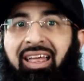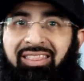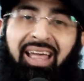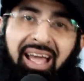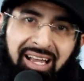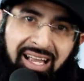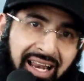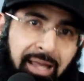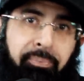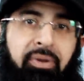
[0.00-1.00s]
And that
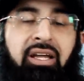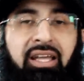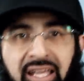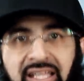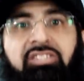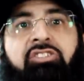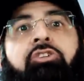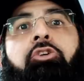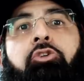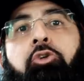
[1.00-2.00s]
clip
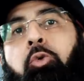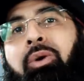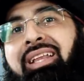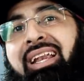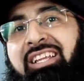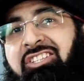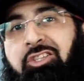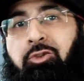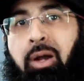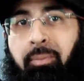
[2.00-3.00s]
is to do with an
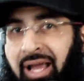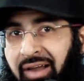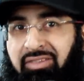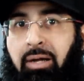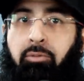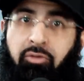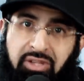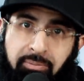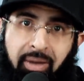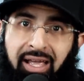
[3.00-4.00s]
Instagram live that
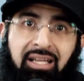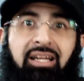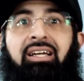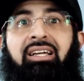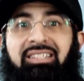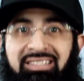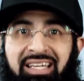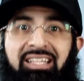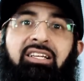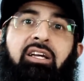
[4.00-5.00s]
Mufti Menk
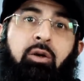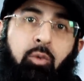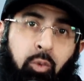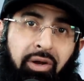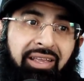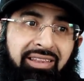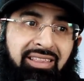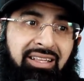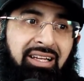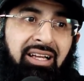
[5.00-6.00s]
did
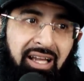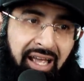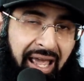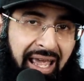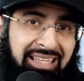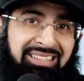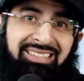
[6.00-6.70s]
with a